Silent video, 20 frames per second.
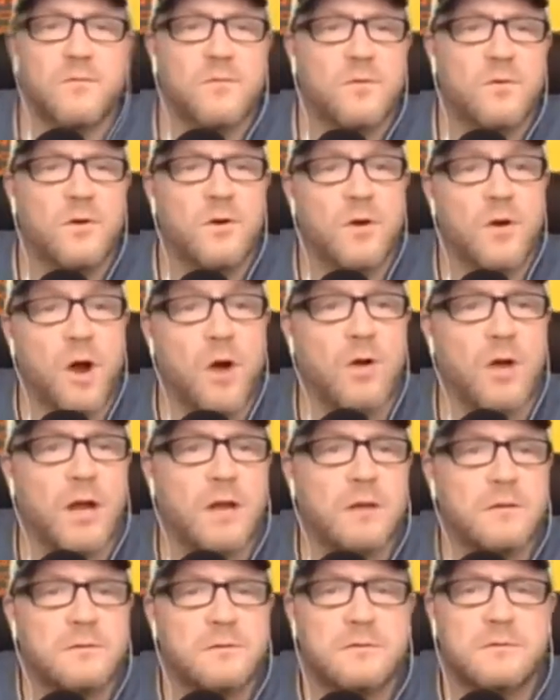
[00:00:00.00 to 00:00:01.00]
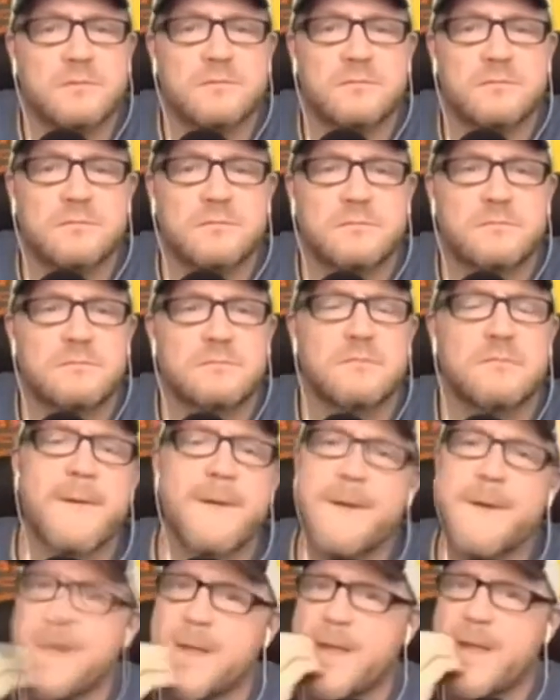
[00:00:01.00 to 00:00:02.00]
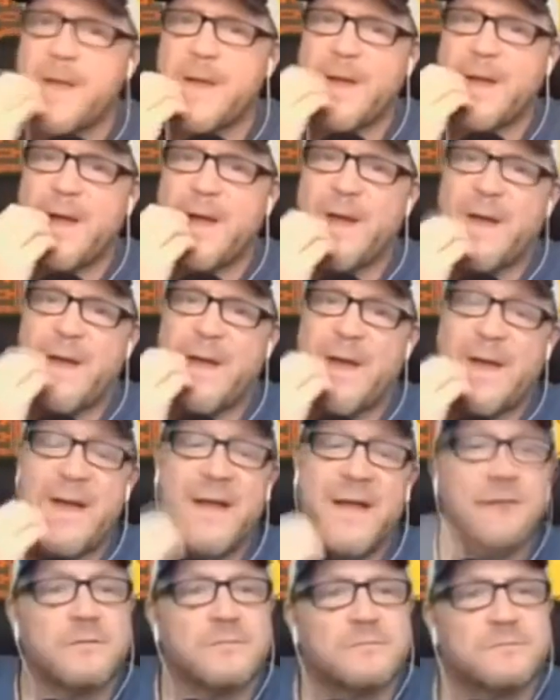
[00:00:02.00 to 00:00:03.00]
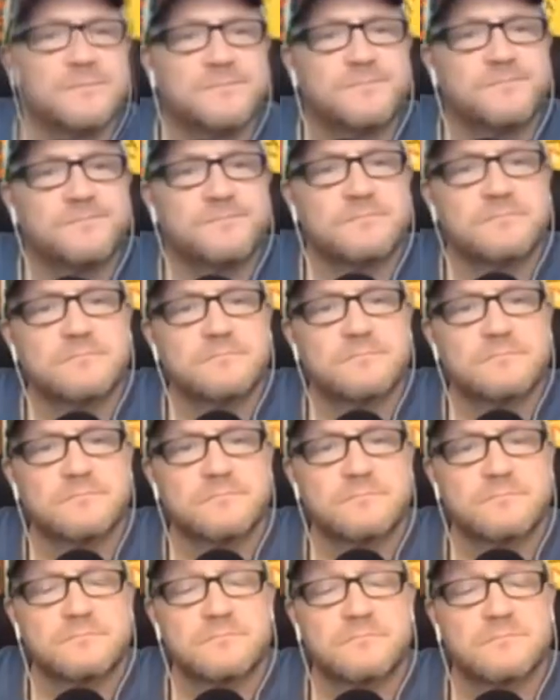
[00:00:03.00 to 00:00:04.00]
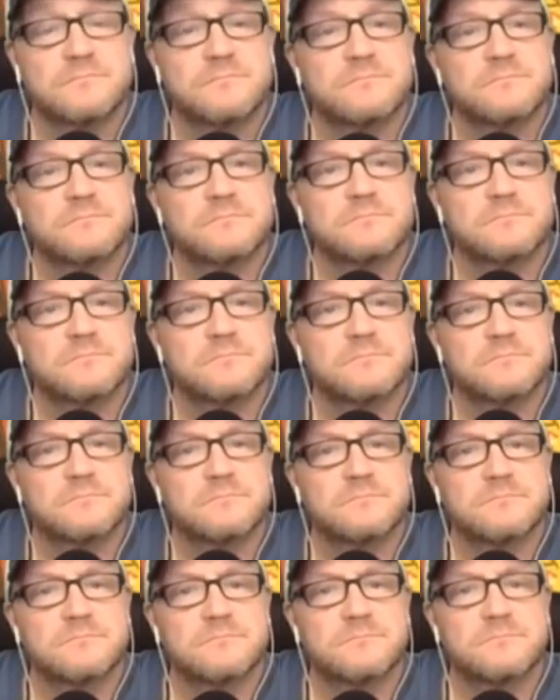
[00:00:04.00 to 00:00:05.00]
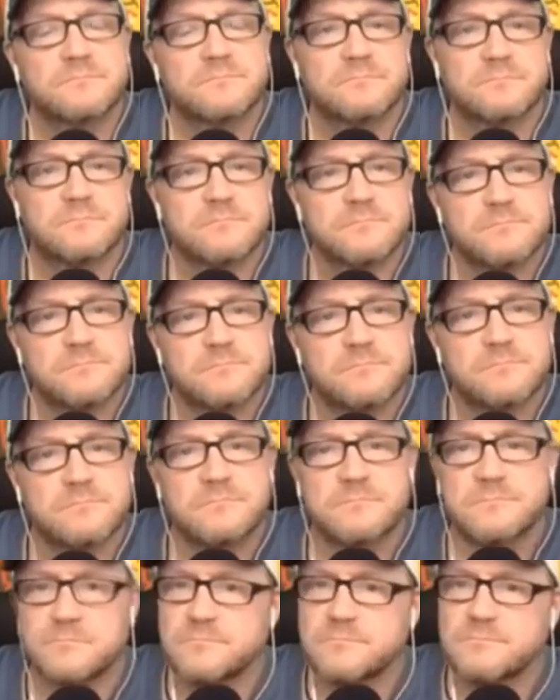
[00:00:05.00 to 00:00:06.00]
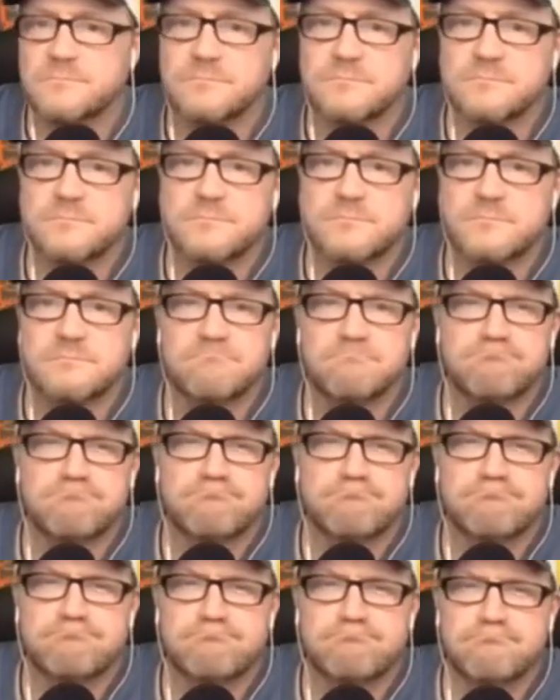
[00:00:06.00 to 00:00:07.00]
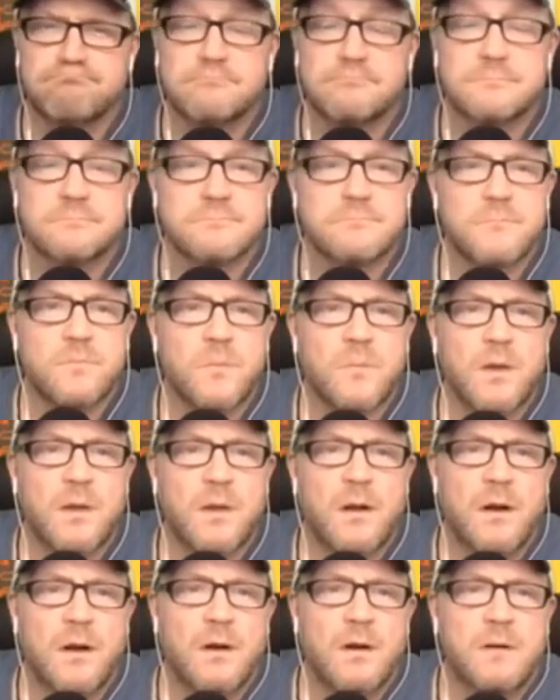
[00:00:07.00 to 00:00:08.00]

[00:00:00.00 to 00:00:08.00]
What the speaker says: (not speaking)